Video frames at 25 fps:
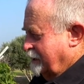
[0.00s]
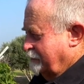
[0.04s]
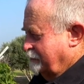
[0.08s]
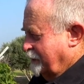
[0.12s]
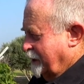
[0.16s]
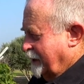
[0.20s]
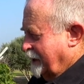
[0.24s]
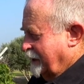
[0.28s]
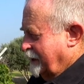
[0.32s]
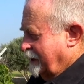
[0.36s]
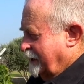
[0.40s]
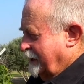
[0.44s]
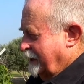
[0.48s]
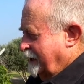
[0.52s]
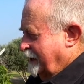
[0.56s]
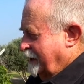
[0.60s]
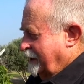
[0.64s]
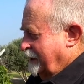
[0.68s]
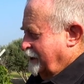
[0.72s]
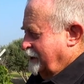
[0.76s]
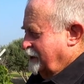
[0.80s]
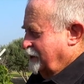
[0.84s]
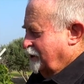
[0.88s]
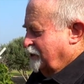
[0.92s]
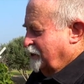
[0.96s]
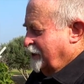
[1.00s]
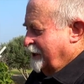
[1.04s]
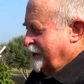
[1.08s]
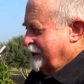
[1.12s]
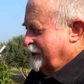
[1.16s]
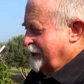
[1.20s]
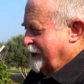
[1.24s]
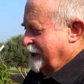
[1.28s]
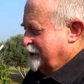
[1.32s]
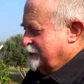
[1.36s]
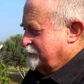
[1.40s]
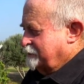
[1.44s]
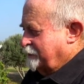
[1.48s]
But you think
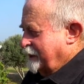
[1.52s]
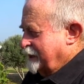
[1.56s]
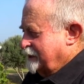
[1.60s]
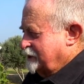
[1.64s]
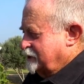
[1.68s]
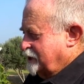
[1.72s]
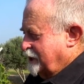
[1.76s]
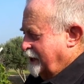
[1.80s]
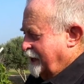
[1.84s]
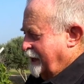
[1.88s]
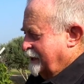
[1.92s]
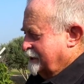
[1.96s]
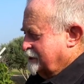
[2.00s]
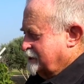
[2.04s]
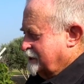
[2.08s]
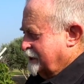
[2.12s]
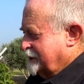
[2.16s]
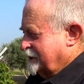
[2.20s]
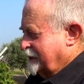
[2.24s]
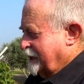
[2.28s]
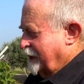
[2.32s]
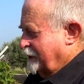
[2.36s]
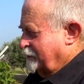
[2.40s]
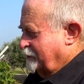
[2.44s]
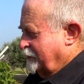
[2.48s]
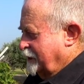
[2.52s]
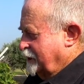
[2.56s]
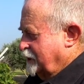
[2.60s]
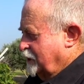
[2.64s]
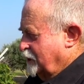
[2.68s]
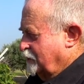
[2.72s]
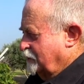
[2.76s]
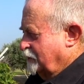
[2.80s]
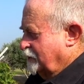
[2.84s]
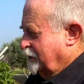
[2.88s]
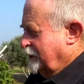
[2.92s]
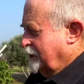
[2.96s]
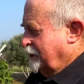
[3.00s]
that's by chance that that
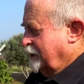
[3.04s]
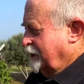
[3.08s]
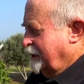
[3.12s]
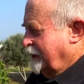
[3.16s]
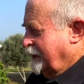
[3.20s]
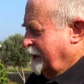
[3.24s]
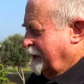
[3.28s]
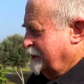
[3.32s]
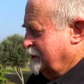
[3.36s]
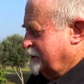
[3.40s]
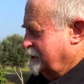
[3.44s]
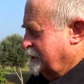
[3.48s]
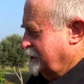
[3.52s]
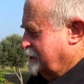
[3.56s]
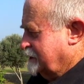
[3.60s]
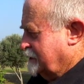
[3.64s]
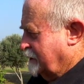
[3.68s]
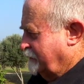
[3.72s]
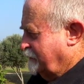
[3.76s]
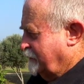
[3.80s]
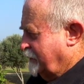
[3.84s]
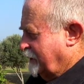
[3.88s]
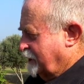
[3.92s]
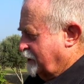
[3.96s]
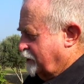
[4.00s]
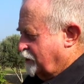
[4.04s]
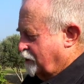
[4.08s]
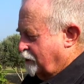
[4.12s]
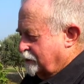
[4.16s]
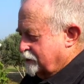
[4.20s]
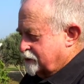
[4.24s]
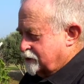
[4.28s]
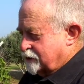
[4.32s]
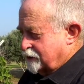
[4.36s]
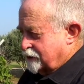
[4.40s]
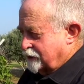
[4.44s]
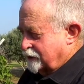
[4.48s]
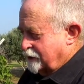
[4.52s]
renewal, as it's a
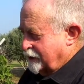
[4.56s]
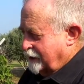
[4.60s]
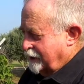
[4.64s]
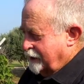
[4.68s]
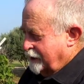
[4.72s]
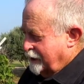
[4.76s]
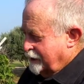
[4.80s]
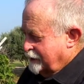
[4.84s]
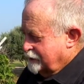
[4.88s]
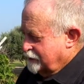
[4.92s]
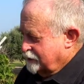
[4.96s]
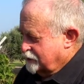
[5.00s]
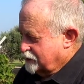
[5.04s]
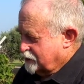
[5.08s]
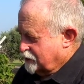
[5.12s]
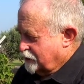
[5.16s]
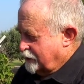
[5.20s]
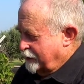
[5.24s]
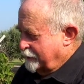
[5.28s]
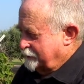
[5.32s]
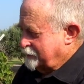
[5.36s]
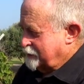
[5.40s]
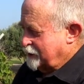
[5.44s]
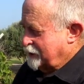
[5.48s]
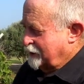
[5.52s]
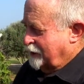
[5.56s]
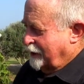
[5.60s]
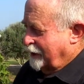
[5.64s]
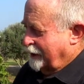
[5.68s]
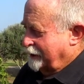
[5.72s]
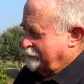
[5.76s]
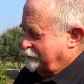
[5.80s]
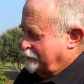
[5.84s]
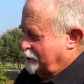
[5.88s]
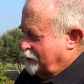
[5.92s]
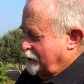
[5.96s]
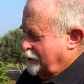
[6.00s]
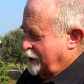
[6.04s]
viticulture description
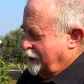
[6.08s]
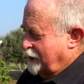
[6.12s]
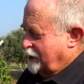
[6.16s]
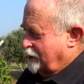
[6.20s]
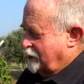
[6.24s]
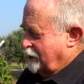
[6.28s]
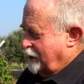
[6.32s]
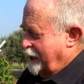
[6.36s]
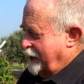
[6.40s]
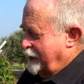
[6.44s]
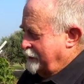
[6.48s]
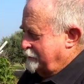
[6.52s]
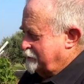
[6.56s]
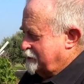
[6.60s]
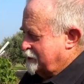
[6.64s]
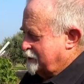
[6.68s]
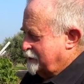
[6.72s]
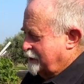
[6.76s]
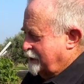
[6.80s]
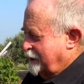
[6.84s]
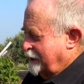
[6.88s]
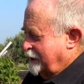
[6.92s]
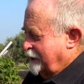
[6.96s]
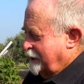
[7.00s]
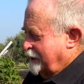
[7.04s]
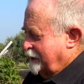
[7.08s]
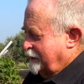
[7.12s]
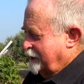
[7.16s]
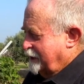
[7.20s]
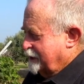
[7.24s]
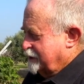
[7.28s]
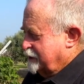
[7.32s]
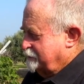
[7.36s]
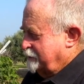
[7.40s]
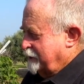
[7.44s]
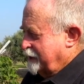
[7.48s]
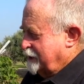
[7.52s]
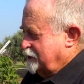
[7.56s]
on pruning grapes
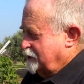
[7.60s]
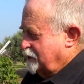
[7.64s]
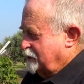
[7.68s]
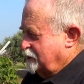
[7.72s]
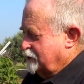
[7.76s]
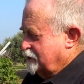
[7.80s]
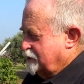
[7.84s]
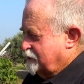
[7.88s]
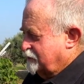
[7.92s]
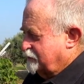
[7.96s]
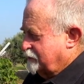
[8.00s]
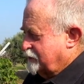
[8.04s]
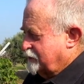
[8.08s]
that has been used